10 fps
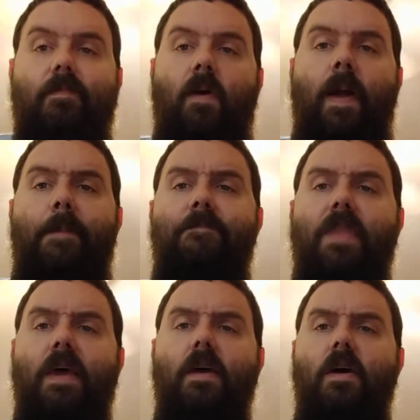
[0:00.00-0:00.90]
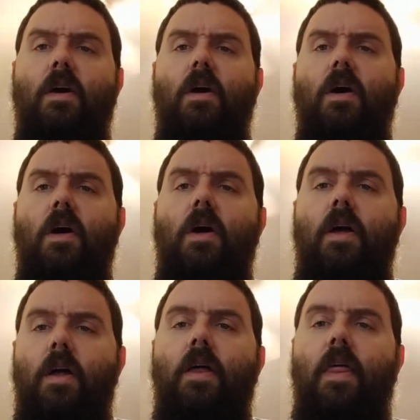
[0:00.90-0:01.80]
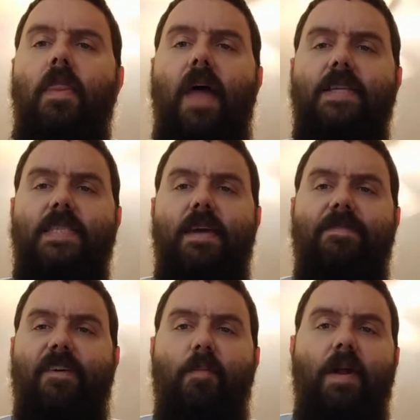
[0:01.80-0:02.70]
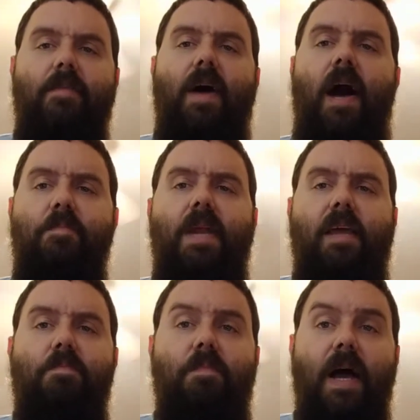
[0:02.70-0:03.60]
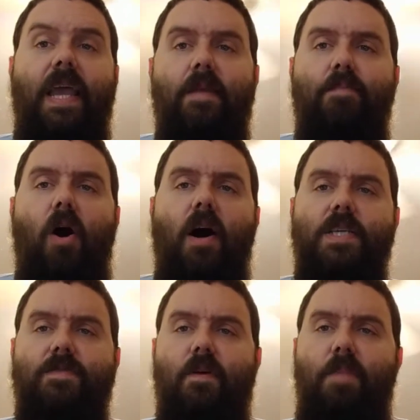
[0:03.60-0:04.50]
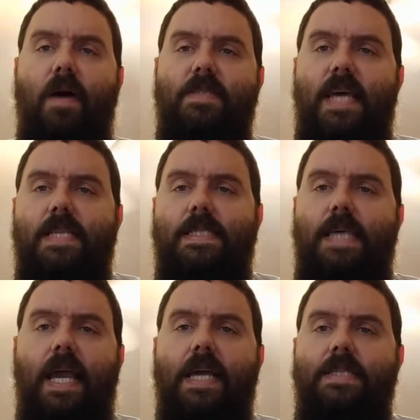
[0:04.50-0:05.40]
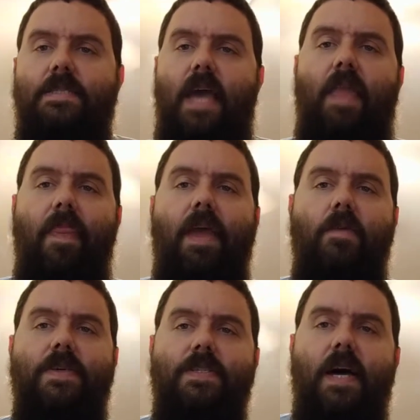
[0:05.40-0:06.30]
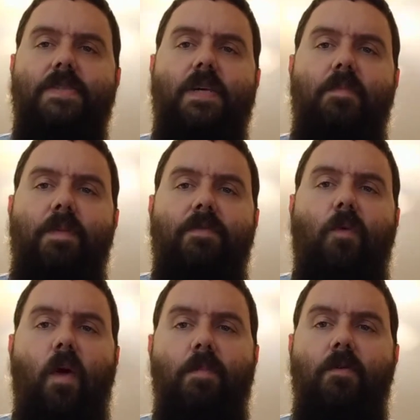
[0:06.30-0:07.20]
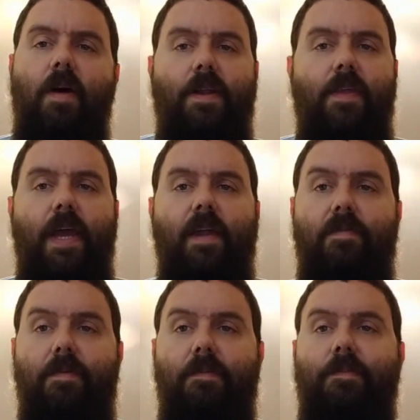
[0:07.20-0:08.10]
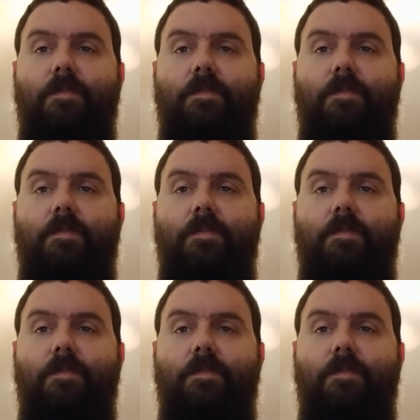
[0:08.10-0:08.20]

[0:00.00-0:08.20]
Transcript: All right? That's the affirmative. I'm going to, again, pause for about 10 seconds and let you discuss it before I move on to the negative.